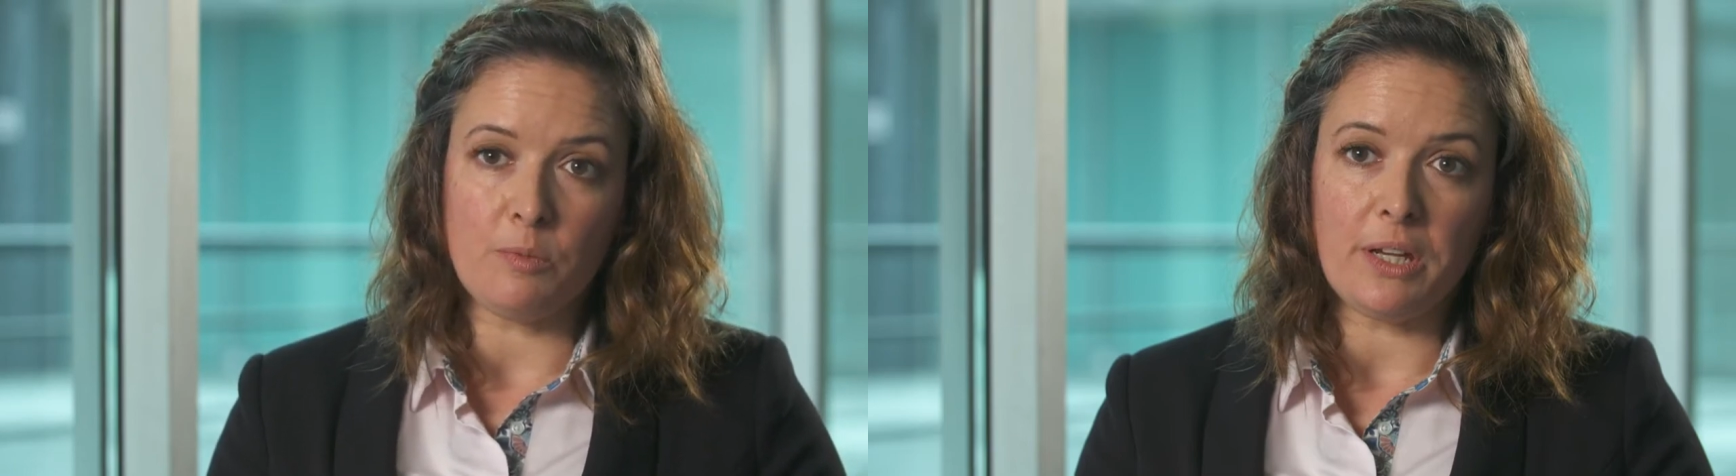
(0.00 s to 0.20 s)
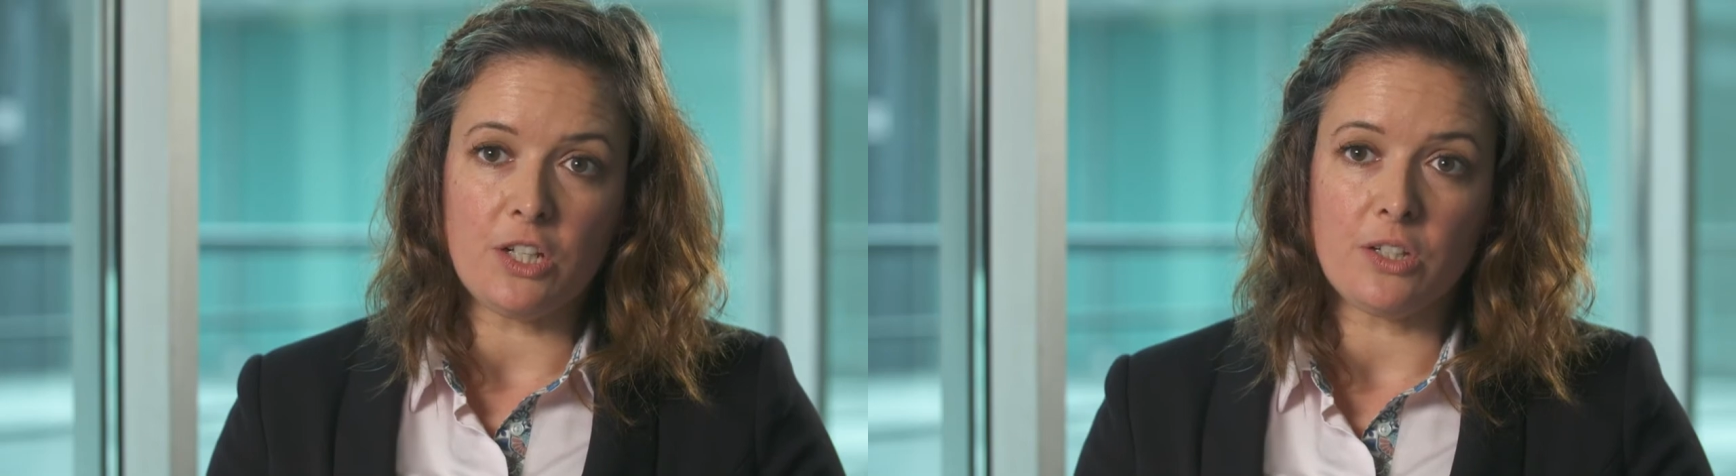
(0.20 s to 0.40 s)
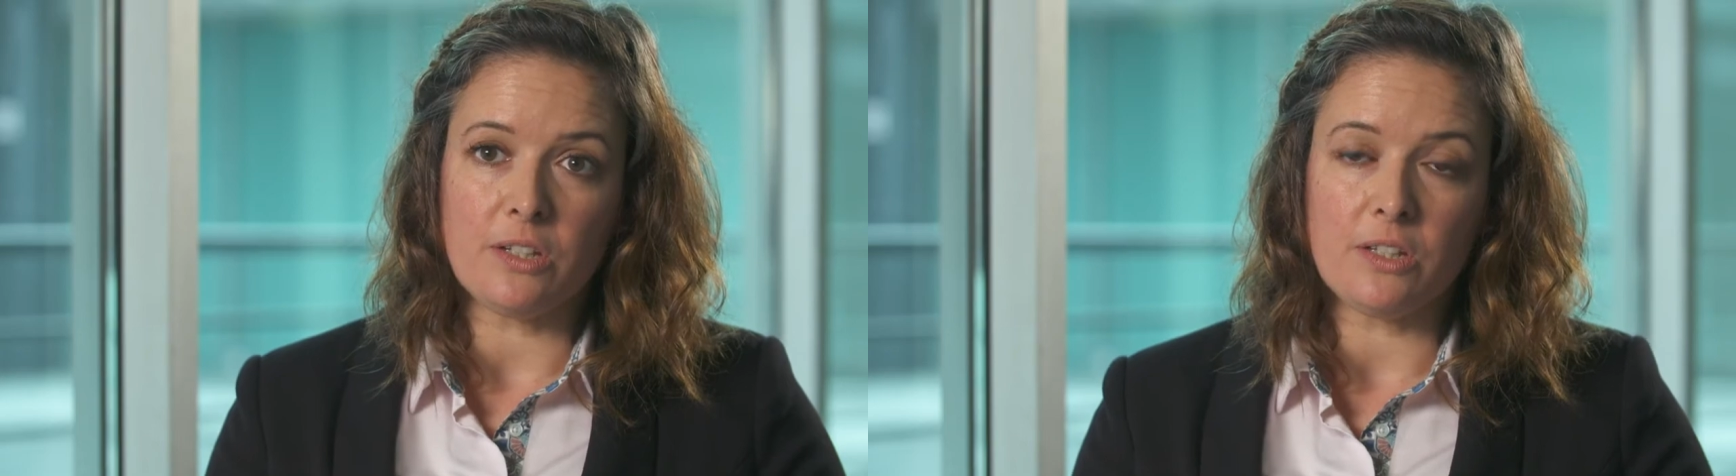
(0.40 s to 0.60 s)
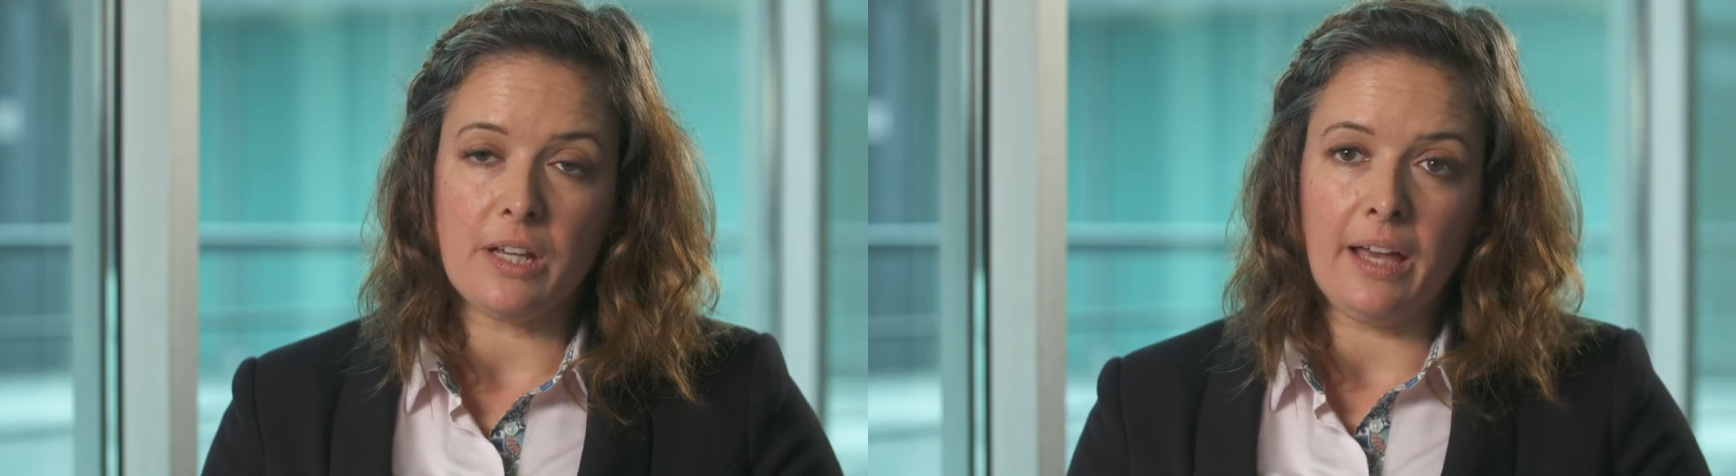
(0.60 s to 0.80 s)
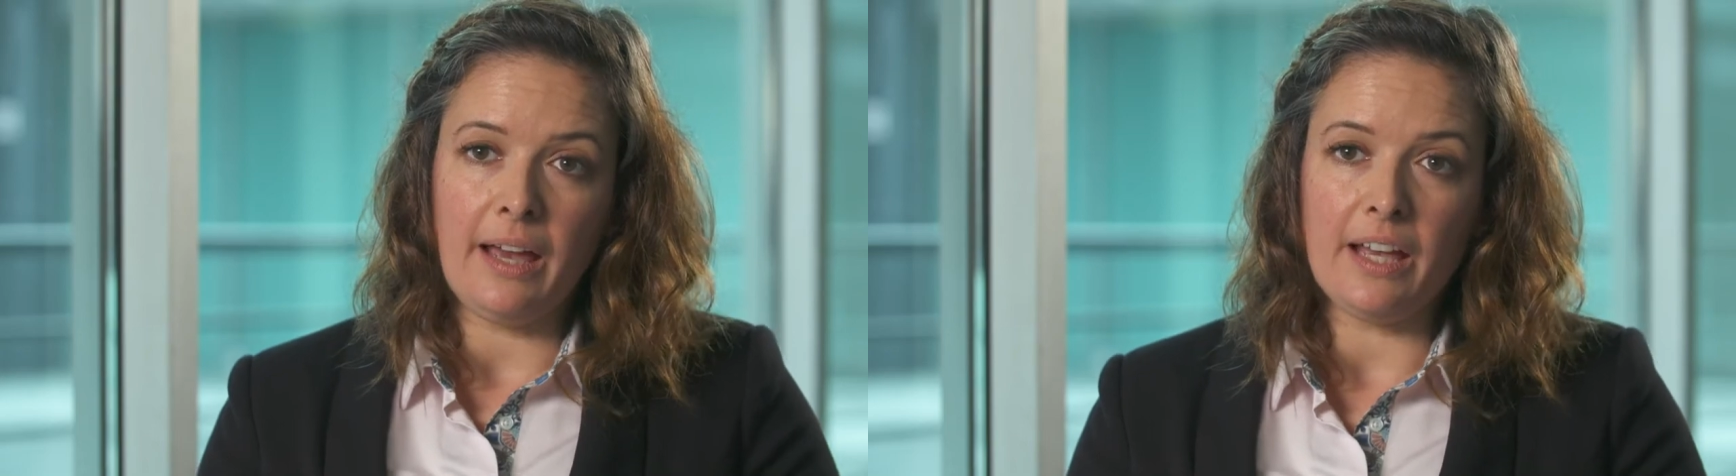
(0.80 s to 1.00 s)
patients
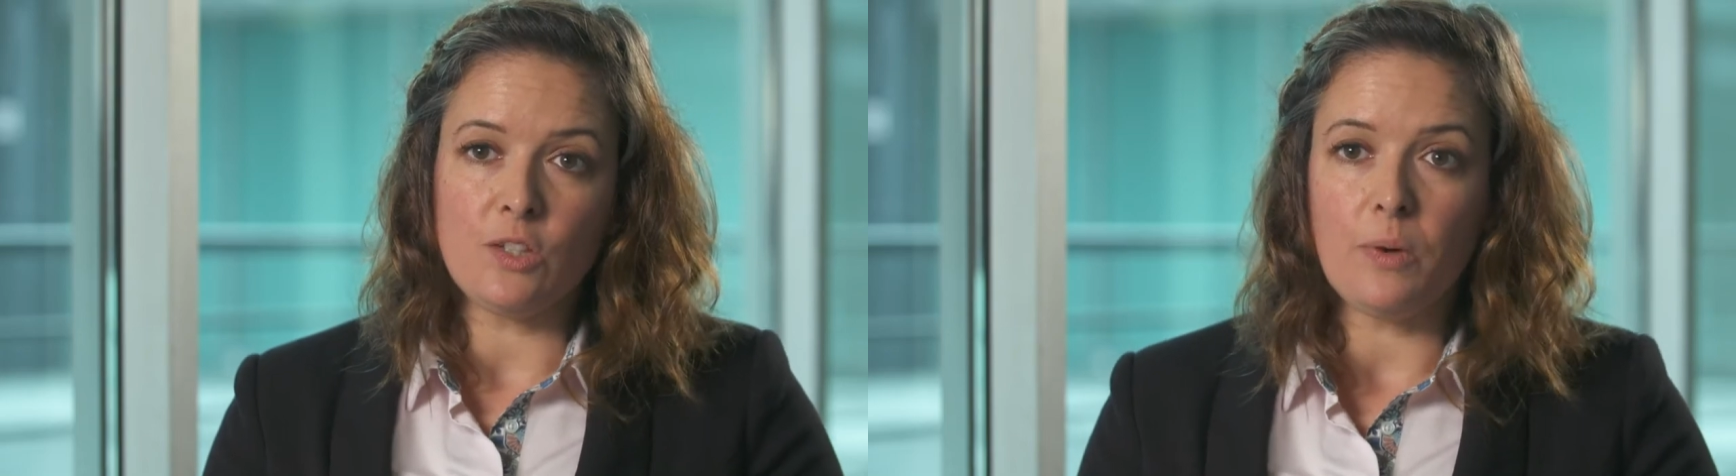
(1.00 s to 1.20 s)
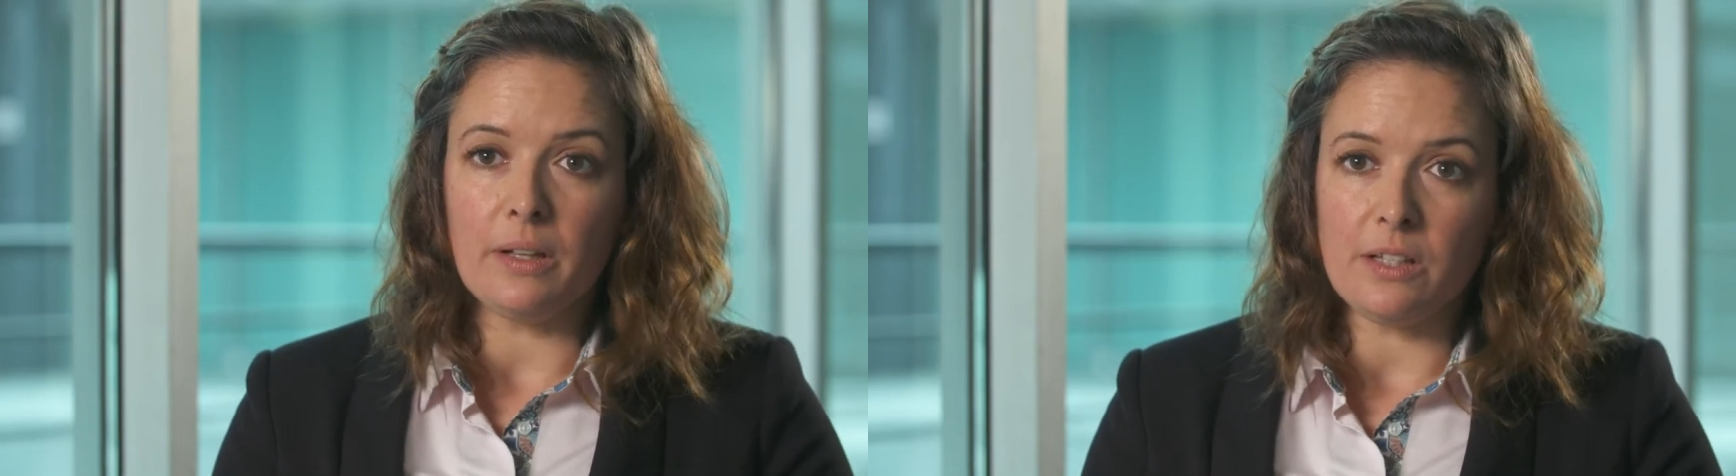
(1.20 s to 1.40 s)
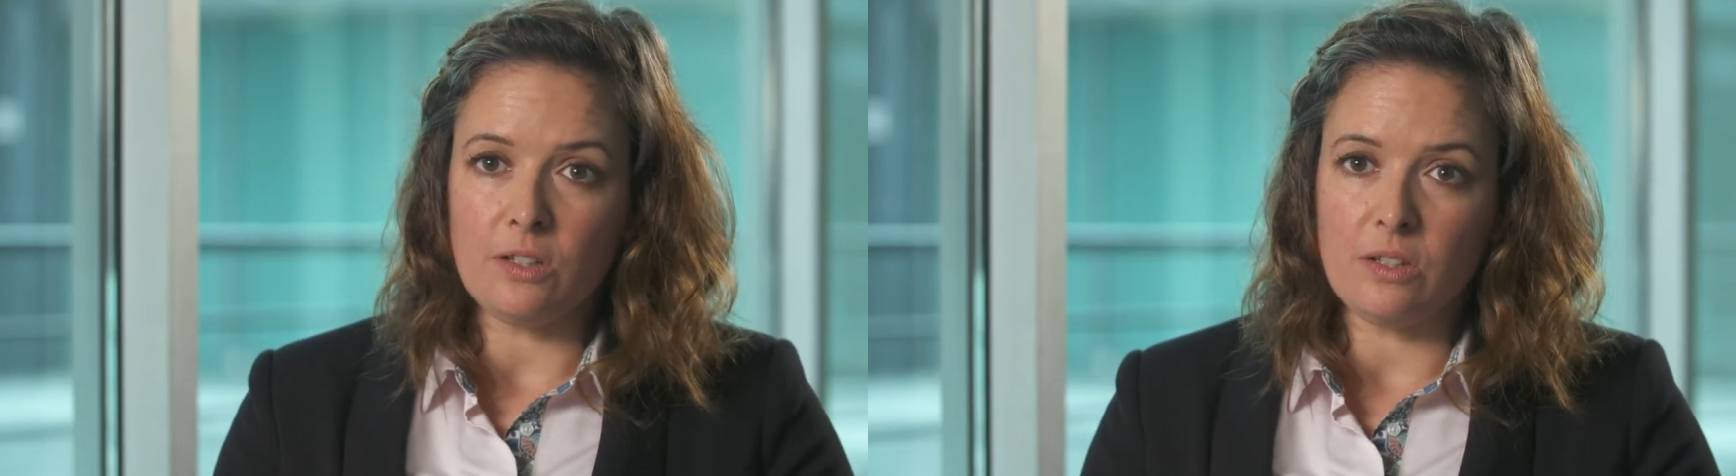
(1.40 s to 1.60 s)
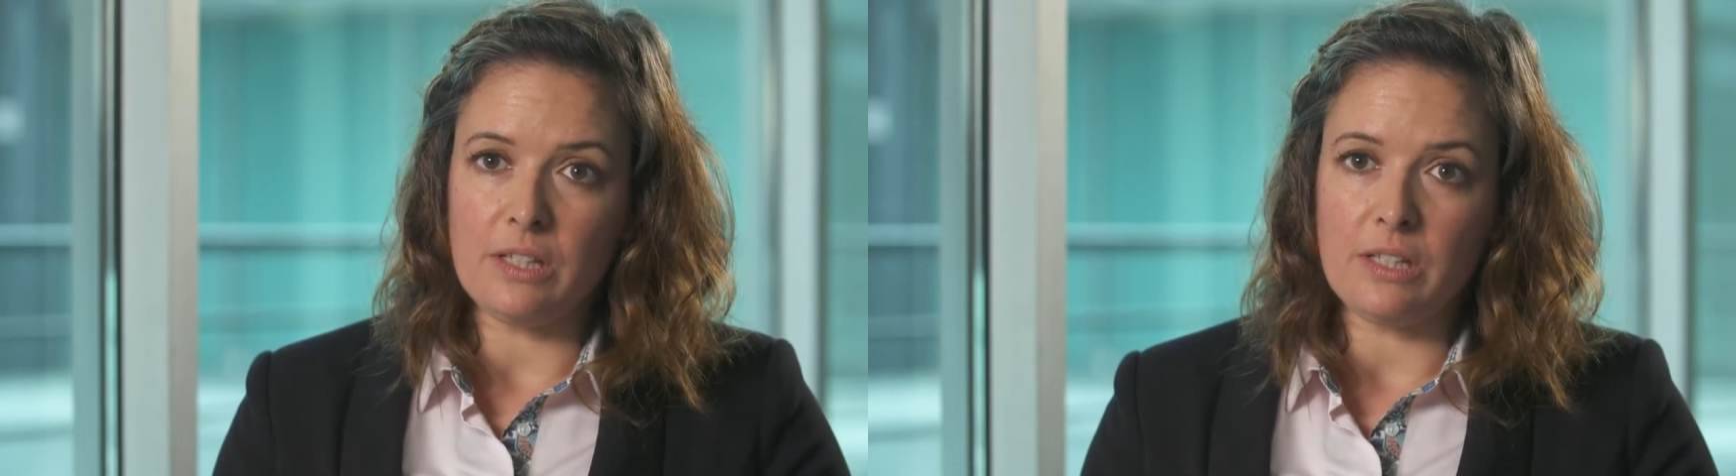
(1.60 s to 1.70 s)
as well as the